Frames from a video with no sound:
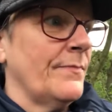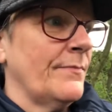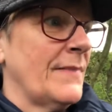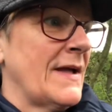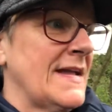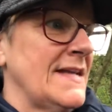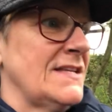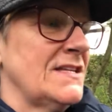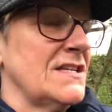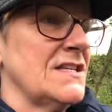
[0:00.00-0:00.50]

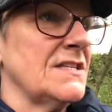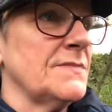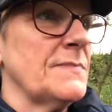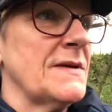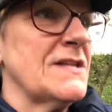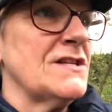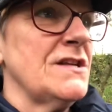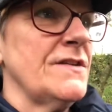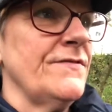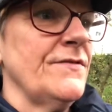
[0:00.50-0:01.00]
painting,
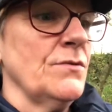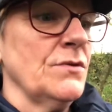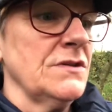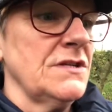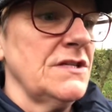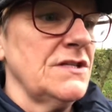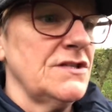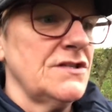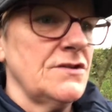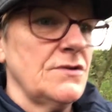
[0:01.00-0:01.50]
especially if you're
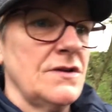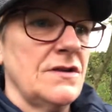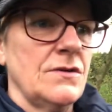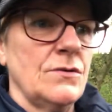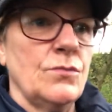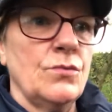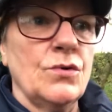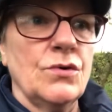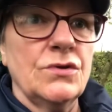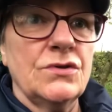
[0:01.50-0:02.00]
wanting to do it in
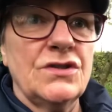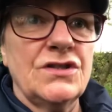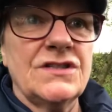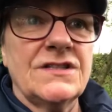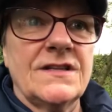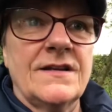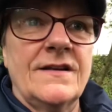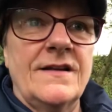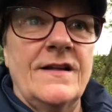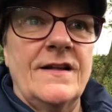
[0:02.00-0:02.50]
the
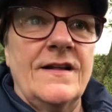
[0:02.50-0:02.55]
woods.